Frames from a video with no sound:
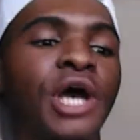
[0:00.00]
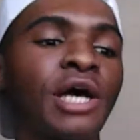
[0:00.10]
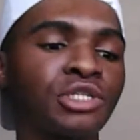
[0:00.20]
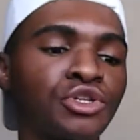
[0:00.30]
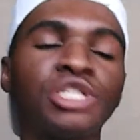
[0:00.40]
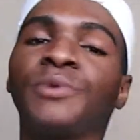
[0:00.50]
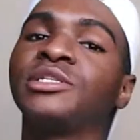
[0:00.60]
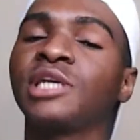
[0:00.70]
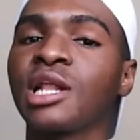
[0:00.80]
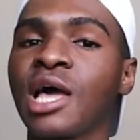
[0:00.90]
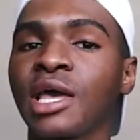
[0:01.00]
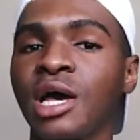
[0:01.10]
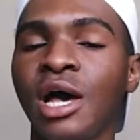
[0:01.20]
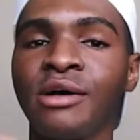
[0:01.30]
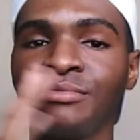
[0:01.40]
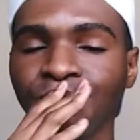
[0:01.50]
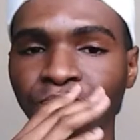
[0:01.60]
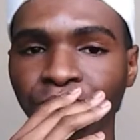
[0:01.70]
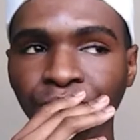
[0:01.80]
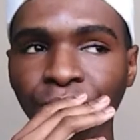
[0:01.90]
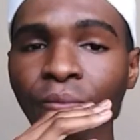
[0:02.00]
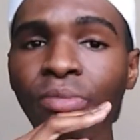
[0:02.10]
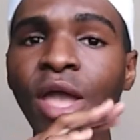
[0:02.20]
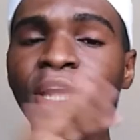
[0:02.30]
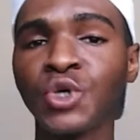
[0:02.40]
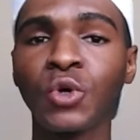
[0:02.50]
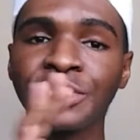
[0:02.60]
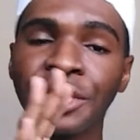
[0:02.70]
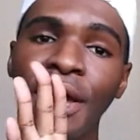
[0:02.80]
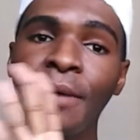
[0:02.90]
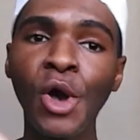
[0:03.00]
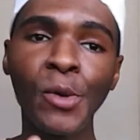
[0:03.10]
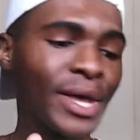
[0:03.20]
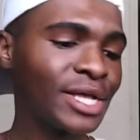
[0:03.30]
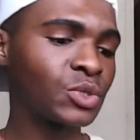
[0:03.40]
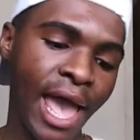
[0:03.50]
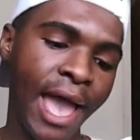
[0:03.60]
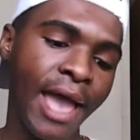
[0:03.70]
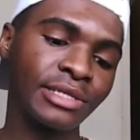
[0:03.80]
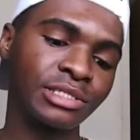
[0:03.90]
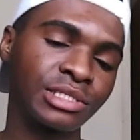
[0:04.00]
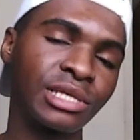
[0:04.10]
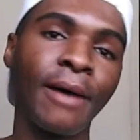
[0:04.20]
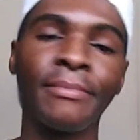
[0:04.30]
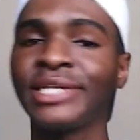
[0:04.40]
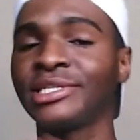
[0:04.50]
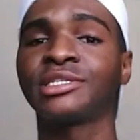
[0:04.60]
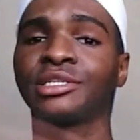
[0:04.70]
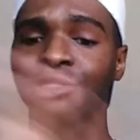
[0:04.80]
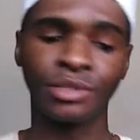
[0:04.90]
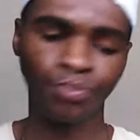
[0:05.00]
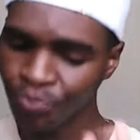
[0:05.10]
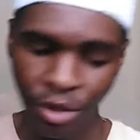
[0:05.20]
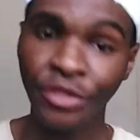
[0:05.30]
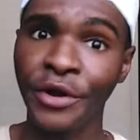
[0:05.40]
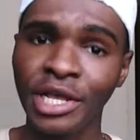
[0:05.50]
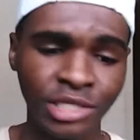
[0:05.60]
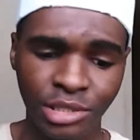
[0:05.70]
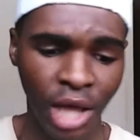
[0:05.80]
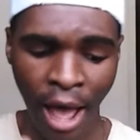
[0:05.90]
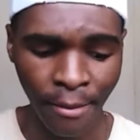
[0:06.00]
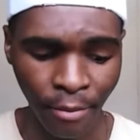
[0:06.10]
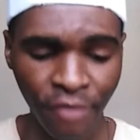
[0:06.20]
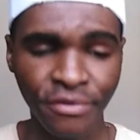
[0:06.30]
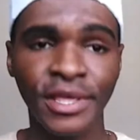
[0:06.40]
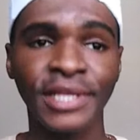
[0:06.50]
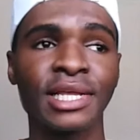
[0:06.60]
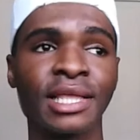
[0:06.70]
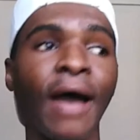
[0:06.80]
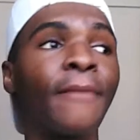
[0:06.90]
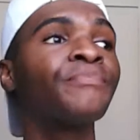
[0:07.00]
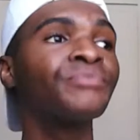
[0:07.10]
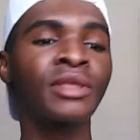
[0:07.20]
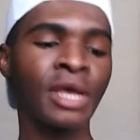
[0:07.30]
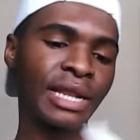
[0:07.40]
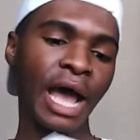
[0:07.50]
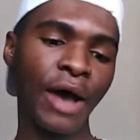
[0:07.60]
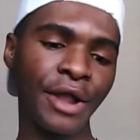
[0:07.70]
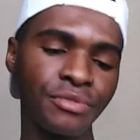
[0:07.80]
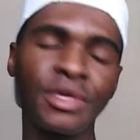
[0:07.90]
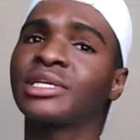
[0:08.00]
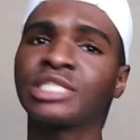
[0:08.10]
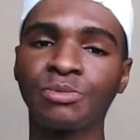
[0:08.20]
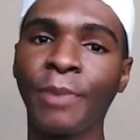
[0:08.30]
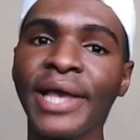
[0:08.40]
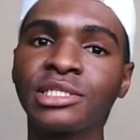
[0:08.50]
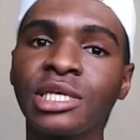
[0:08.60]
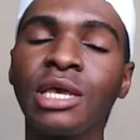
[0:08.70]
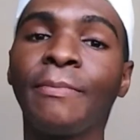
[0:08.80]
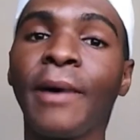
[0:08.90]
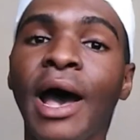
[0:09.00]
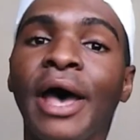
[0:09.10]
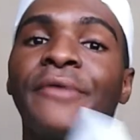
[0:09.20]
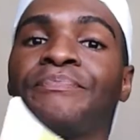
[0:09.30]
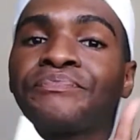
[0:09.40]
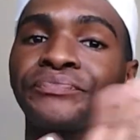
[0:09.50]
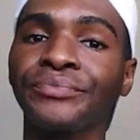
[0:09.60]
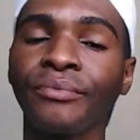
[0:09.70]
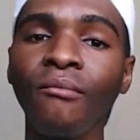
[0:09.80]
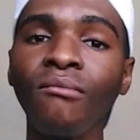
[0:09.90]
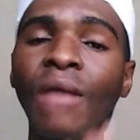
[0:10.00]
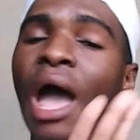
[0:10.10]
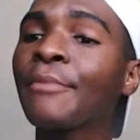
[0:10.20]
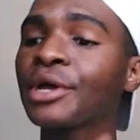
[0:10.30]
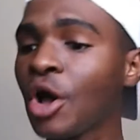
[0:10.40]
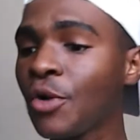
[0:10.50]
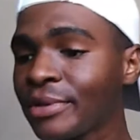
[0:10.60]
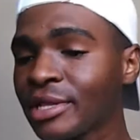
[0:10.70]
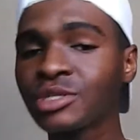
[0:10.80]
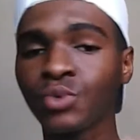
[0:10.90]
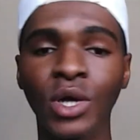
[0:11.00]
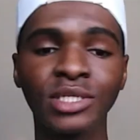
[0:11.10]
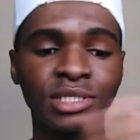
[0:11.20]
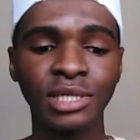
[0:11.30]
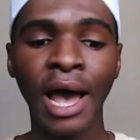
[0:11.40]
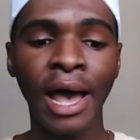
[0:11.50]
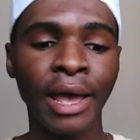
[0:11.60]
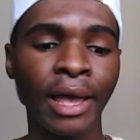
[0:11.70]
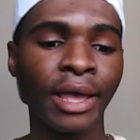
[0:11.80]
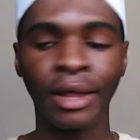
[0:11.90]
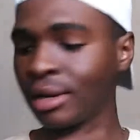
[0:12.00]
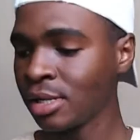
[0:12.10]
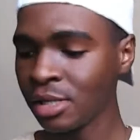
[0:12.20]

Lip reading: guys. So it's basically like a tortilla moment and some lettuce and the rest of the things that come. Now, I don't think it's spicy, but I'm gonna open this once I